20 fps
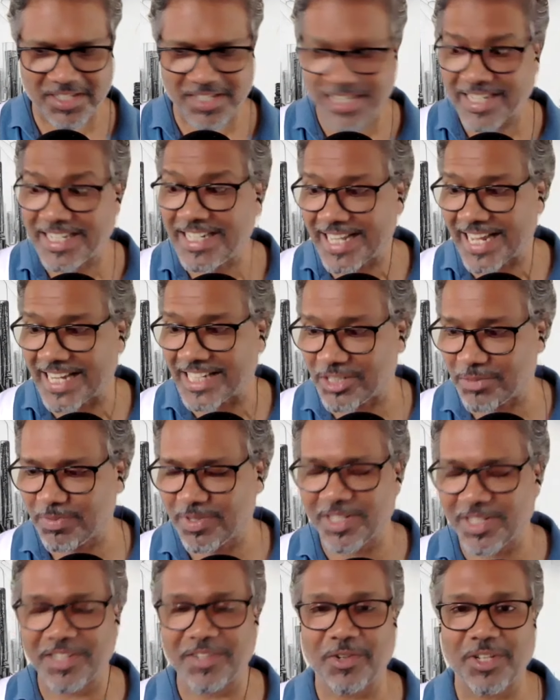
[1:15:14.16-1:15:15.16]

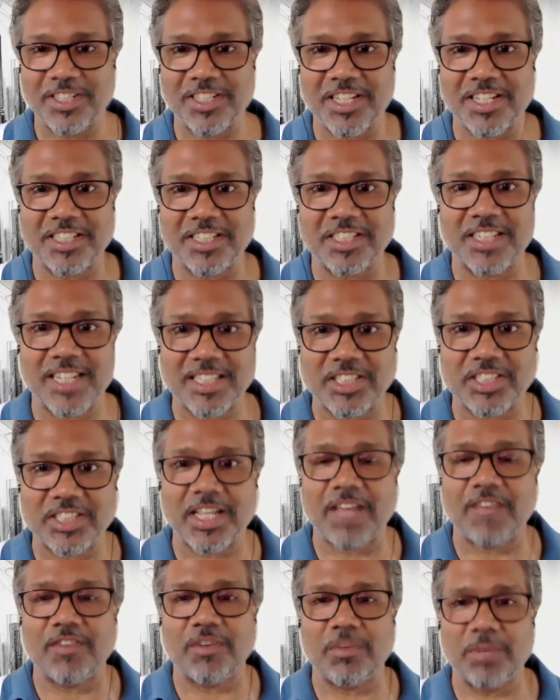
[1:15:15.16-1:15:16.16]
intangible, it's touched
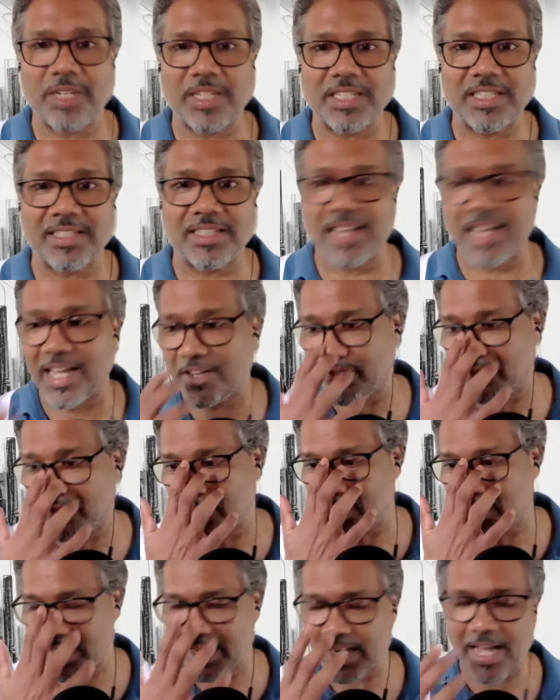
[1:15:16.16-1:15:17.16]
everybody's life,
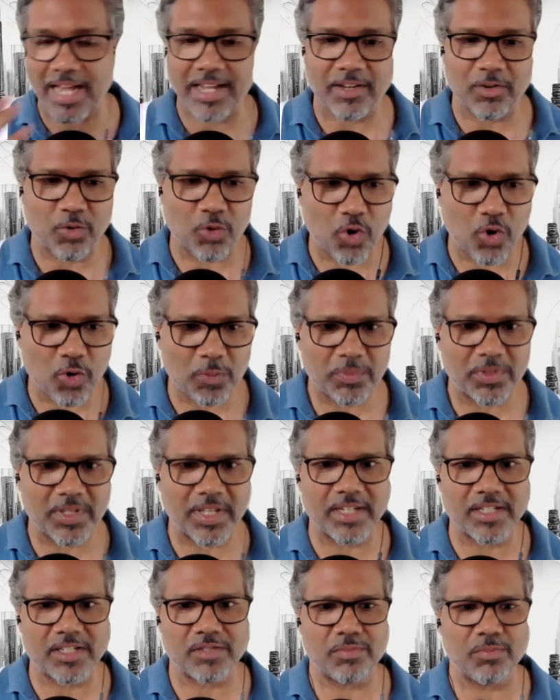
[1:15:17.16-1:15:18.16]
and I hope
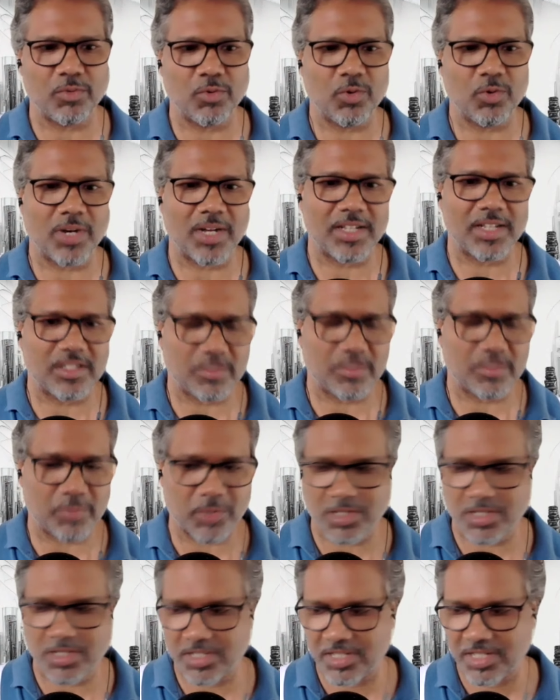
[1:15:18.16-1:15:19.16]
there is more
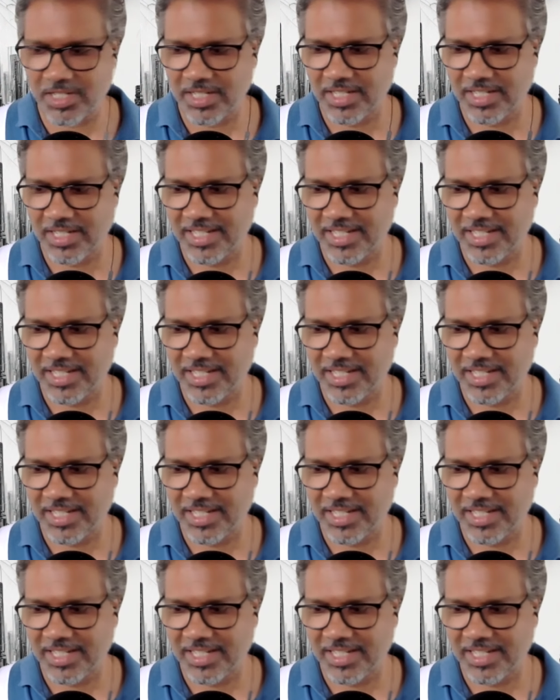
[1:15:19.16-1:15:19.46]
entrepreneurs